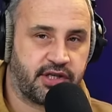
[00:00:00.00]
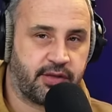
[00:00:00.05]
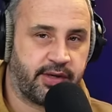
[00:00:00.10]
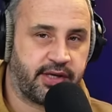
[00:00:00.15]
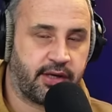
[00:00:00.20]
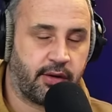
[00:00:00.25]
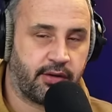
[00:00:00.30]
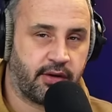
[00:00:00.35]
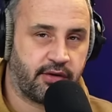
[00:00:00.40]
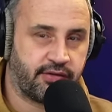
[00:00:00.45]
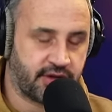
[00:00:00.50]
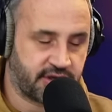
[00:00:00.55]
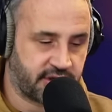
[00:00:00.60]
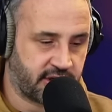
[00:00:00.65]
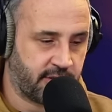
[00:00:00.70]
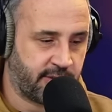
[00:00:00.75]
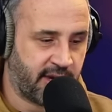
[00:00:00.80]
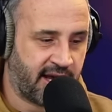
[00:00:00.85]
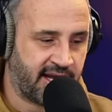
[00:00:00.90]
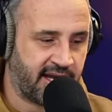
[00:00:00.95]
so we don't know if there's
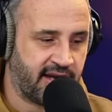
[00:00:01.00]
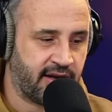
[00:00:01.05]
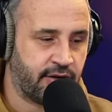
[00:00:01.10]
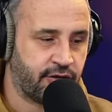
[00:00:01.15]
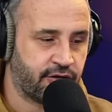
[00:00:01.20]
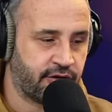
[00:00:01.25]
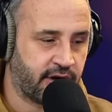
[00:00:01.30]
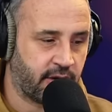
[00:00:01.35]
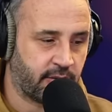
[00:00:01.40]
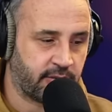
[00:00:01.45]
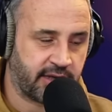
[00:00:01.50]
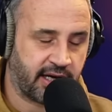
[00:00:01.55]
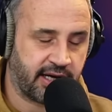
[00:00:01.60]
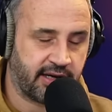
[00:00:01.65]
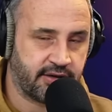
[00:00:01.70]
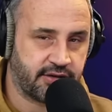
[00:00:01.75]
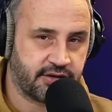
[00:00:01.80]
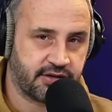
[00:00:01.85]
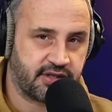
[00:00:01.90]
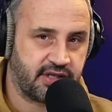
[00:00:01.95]
going to be any injury
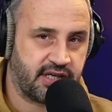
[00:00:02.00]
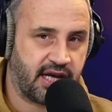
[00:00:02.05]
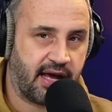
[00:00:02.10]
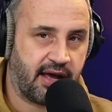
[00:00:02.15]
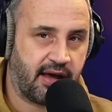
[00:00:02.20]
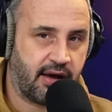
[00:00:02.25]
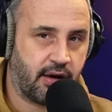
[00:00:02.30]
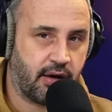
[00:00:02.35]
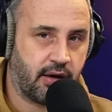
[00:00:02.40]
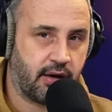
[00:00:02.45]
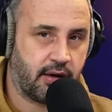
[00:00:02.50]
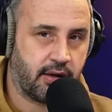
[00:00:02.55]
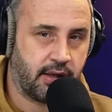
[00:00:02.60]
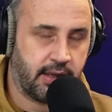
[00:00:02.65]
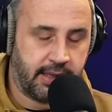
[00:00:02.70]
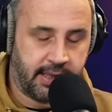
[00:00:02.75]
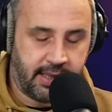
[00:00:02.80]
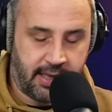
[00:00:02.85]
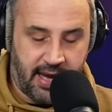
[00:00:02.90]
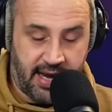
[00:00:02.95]
update just yet or
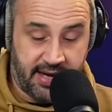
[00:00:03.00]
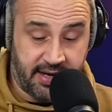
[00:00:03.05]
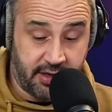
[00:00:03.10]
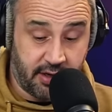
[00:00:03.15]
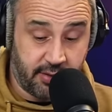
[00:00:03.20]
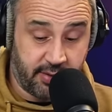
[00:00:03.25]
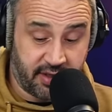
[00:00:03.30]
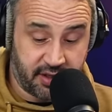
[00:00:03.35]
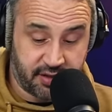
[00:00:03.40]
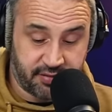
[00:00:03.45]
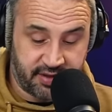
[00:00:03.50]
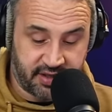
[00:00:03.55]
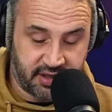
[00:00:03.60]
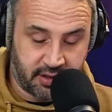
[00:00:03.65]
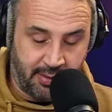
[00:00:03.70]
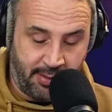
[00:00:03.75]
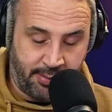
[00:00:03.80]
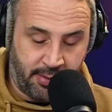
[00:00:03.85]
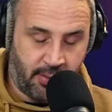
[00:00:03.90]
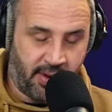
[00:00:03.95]
any new injuries
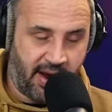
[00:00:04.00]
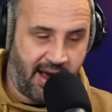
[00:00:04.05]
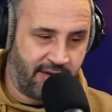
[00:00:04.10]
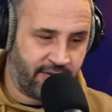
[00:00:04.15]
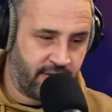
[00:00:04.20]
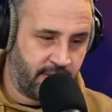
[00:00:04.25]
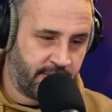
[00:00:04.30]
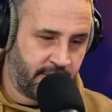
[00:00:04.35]
come up or whatever.